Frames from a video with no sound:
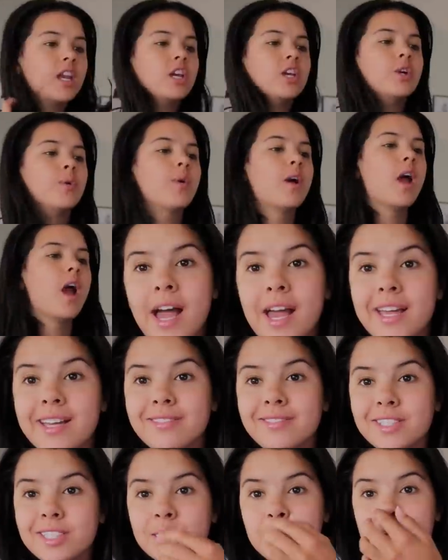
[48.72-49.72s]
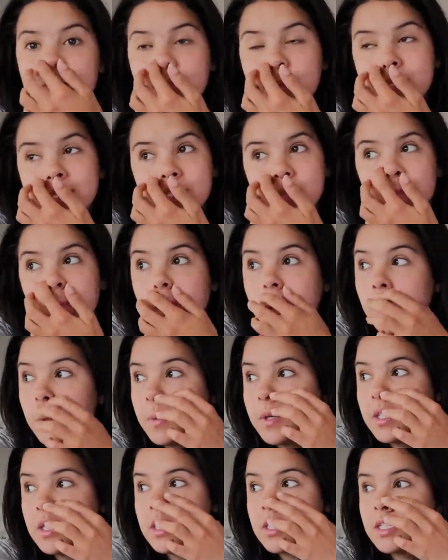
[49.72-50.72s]
Anywho, I have just been doing some
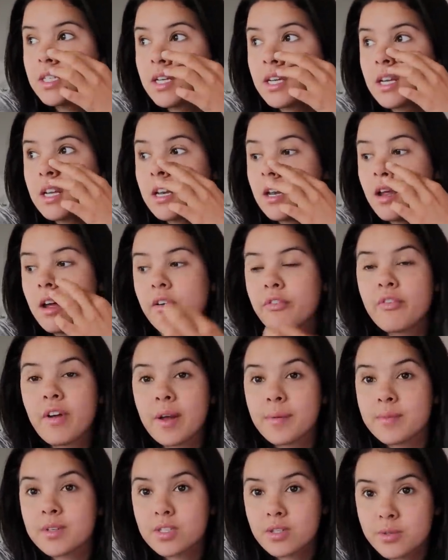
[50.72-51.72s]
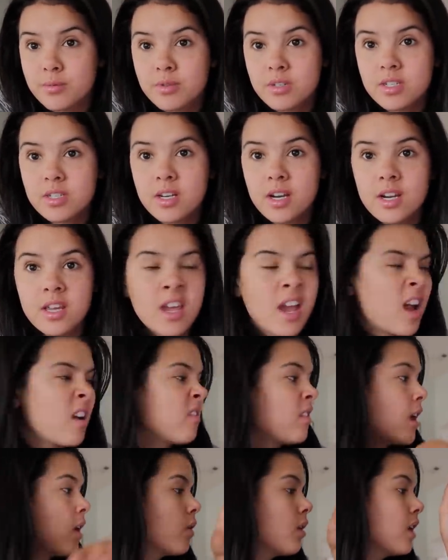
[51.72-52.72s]
work. We just did a family scripture study.
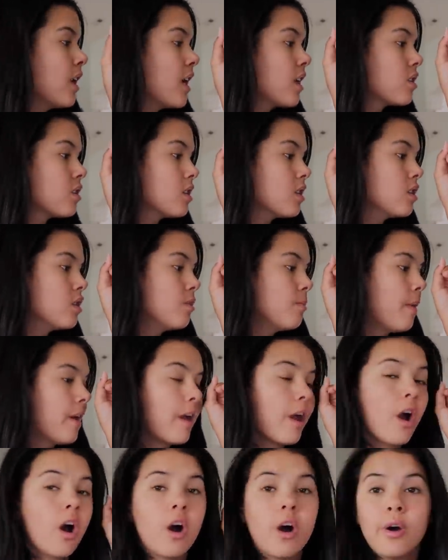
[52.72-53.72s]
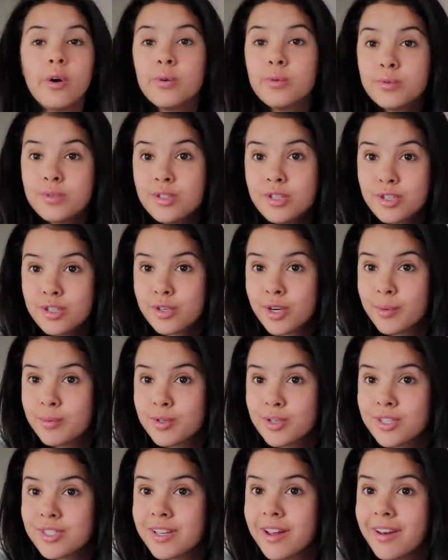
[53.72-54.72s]
I'm now gonna actually do my own
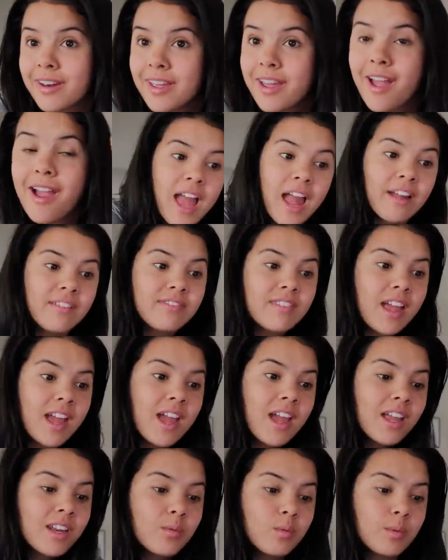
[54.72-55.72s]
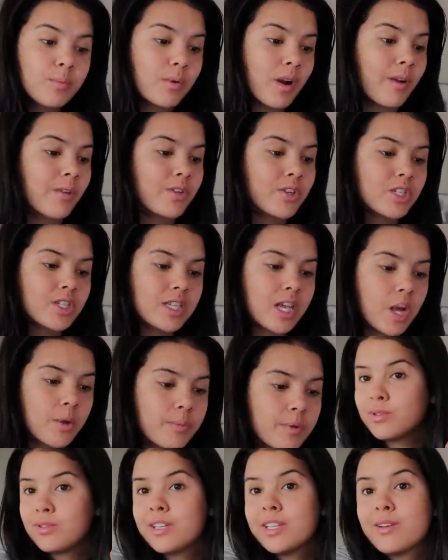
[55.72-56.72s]
scripture study. And then we'll probably just
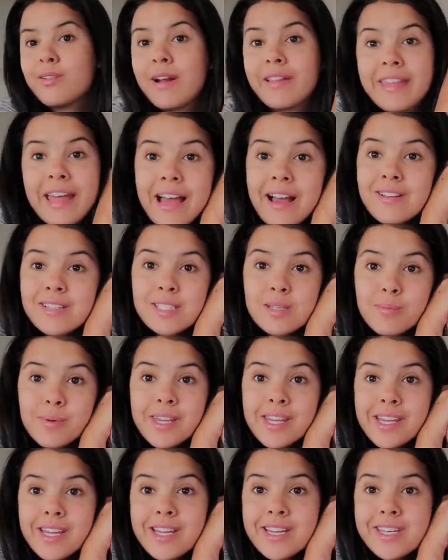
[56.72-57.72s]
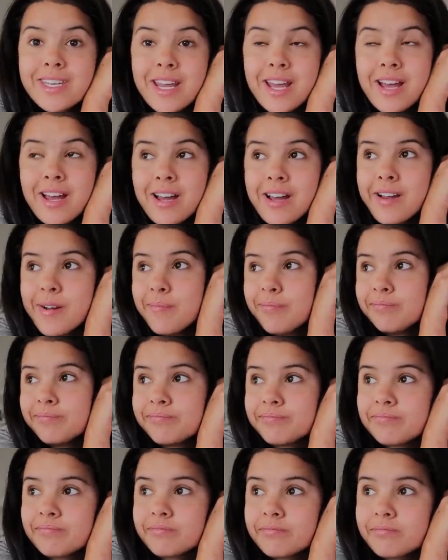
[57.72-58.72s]
help clean around the house a bit,
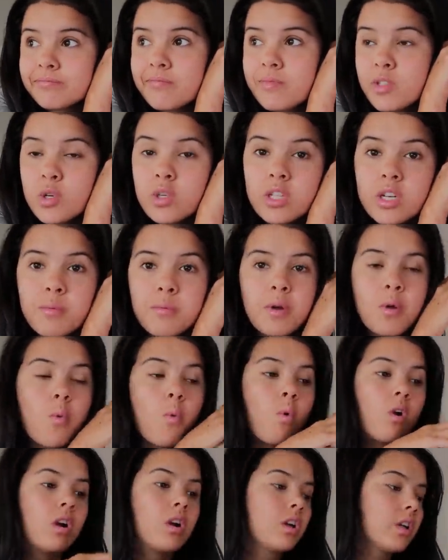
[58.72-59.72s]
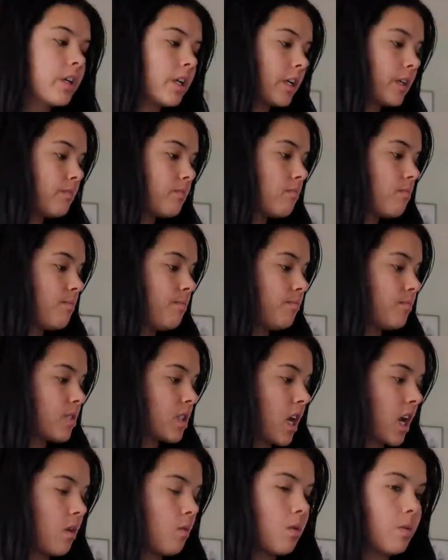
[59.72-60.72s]
do a little bit of work.
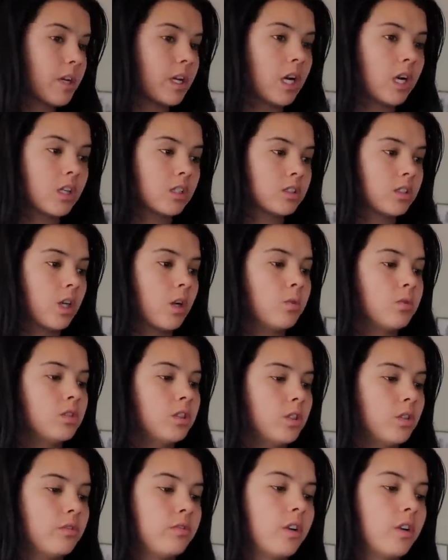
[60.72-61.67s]
It's kind of what we got going so